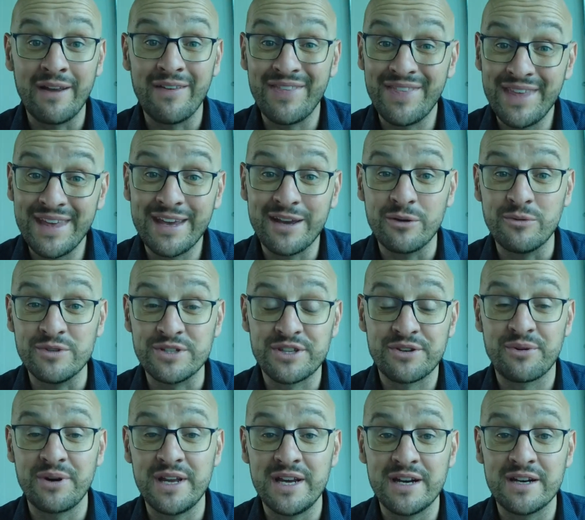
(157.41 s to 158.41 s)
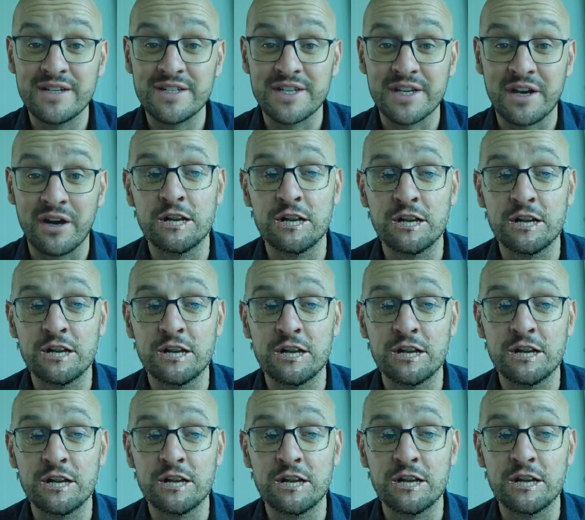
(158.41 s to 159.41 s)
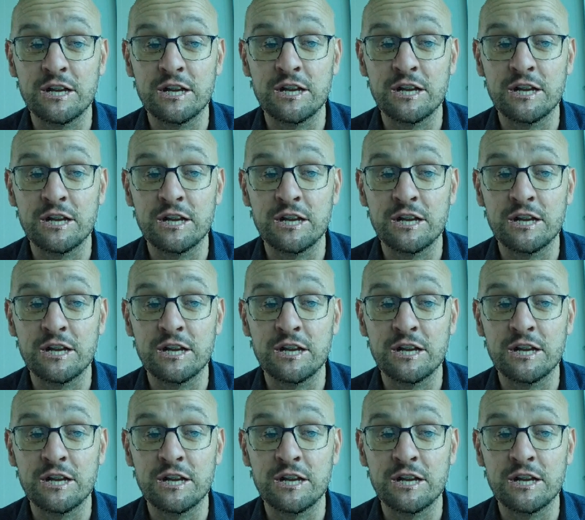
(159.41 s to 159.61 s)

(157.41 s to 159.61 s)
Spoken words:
I think it was 3 years when we had that Asia Cup